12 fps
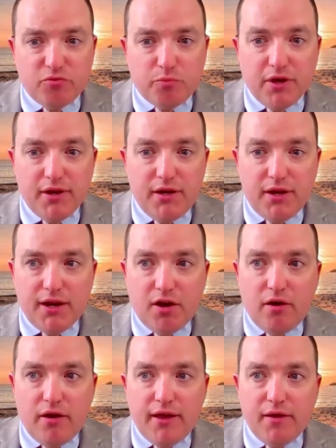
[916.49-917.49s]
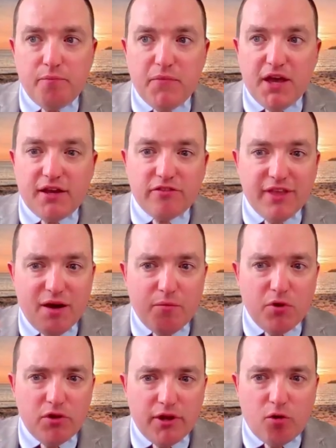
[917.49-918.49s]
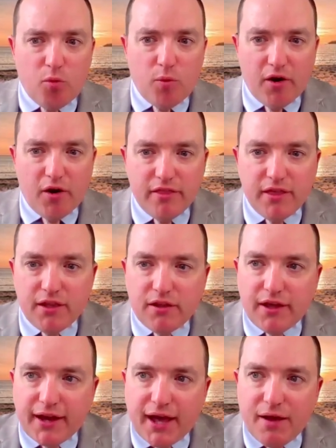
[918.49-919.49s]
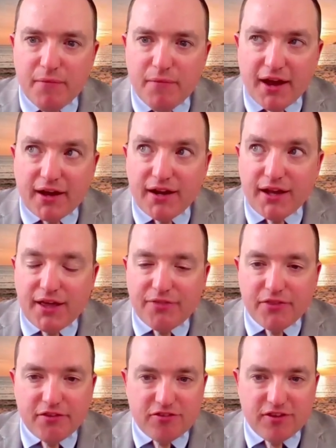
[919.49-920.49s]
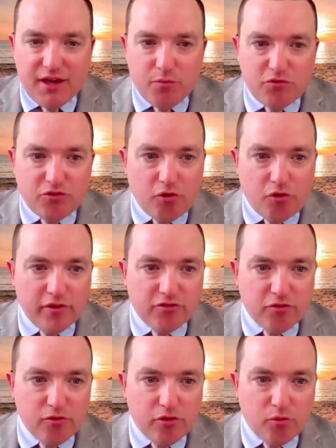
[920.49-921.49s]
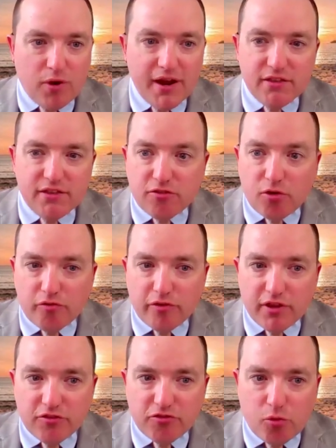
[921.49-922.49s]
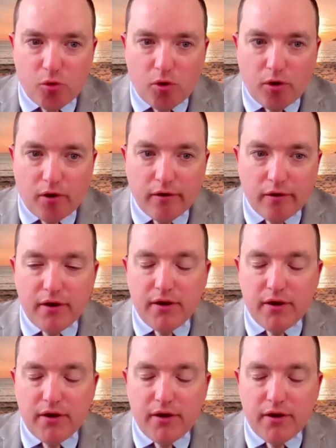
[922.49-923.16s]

but it makes them a little wary that like I'm not going to get the same service or the right service, or